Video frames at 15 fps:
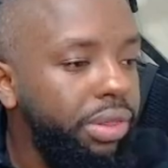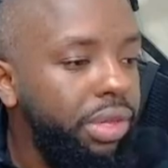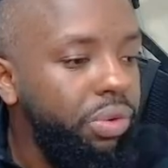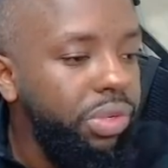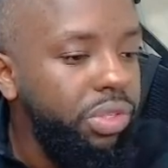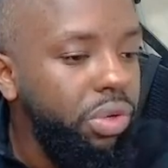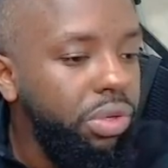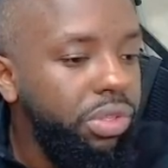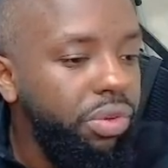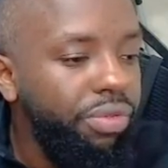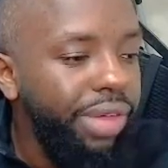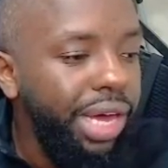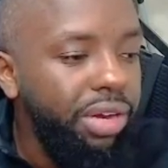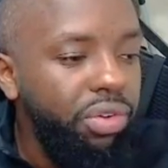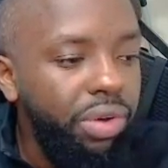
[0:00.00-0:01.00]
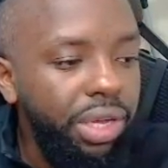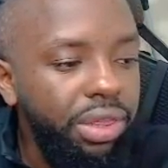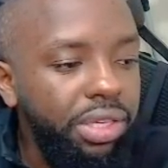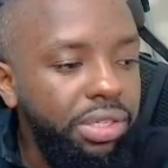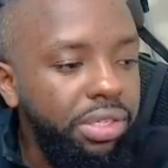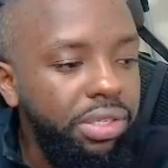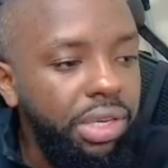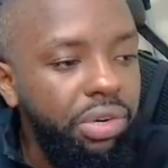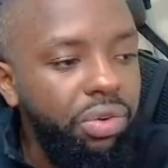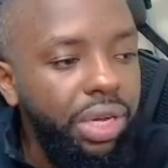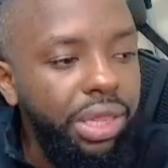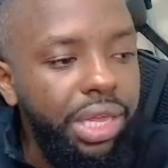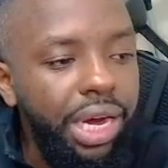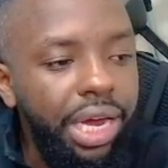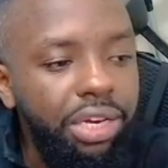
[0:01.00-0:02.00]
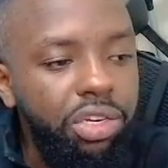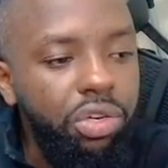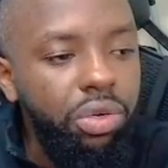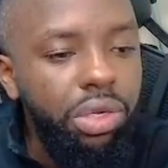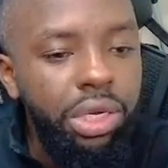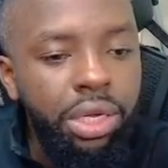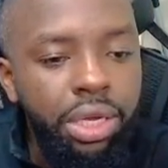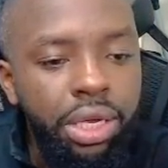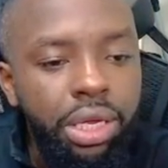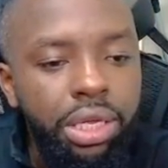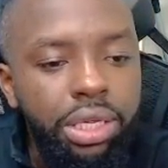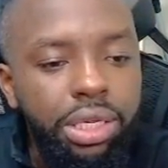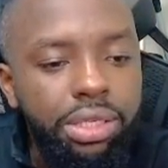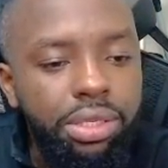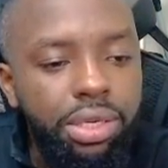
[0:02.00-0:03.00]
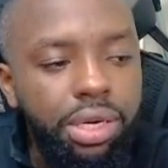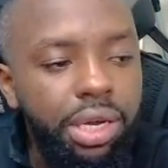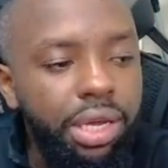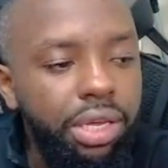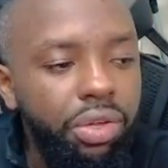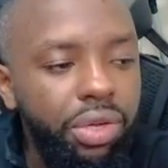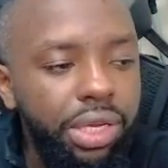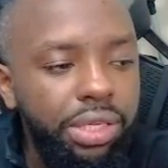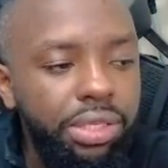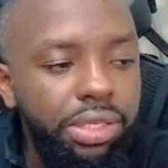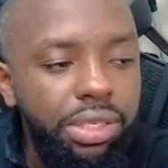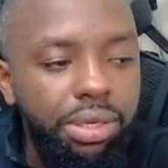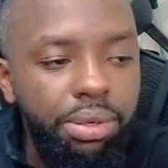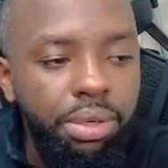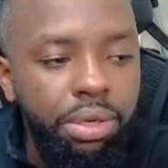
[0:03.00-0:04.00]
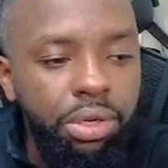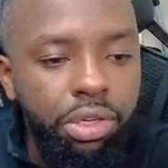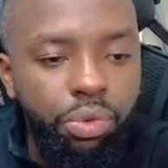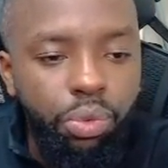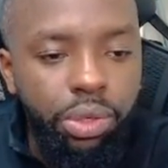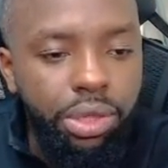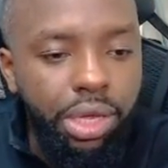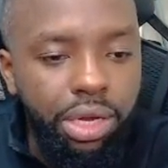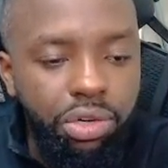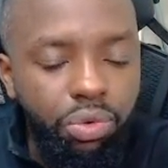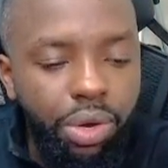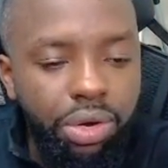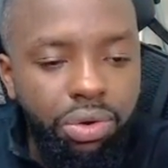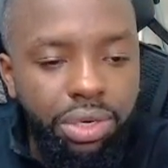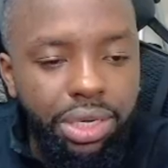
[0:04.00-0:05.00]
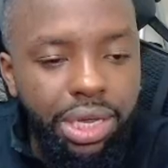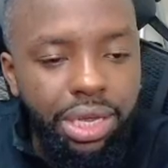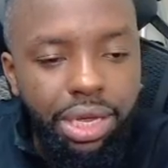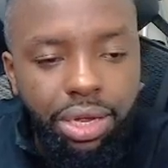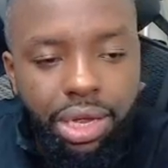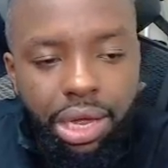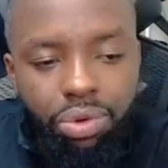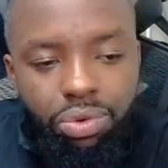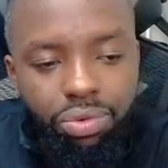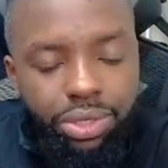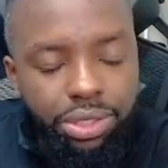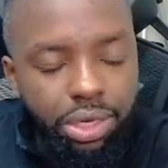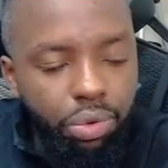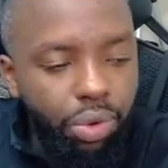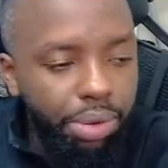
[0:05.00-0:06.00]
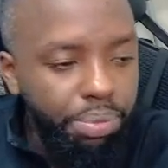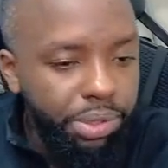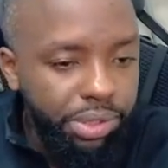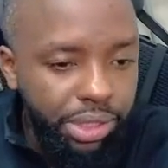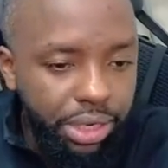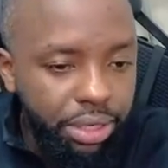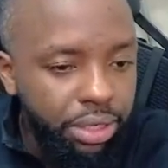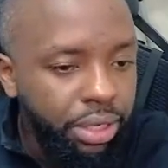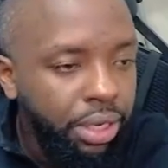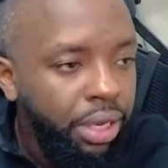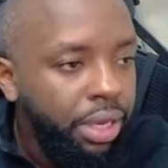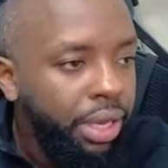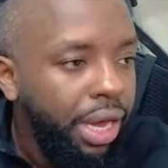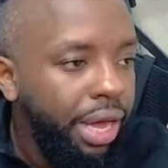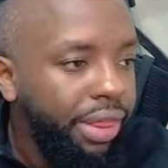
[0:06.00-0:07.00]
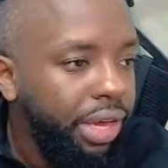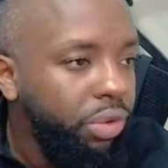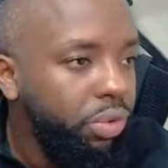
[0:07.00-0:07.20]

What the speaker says: the results of that trade. This is the trade that I took yesterday. You can see with a 200k account risking 1%, that